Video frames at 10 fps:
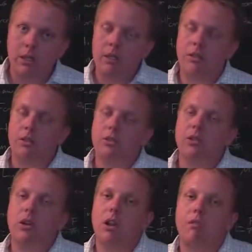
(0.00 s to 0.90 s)
So Newton's
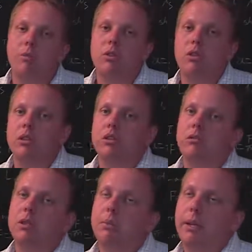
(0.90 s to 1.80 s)
third law of motion
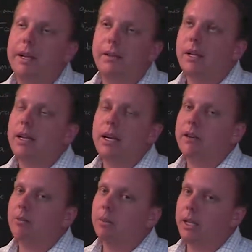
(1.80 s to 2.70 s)
applies in a lot of
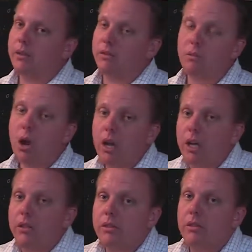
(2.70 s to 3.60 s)
different places.
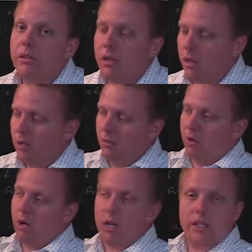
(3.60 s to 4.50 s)
Rockets. When a
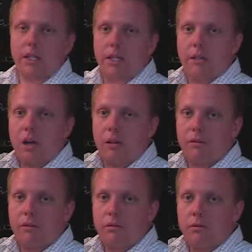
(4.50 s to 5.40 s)
rocket takes
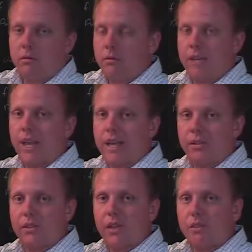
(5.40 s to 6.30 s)
off, the
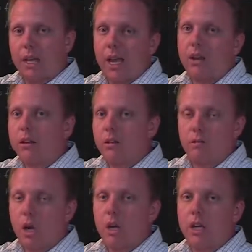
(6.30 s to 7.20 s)
gases coming out of the
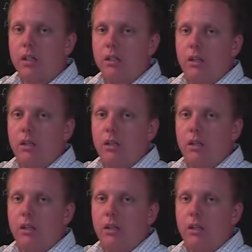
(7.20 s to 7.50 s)
rocket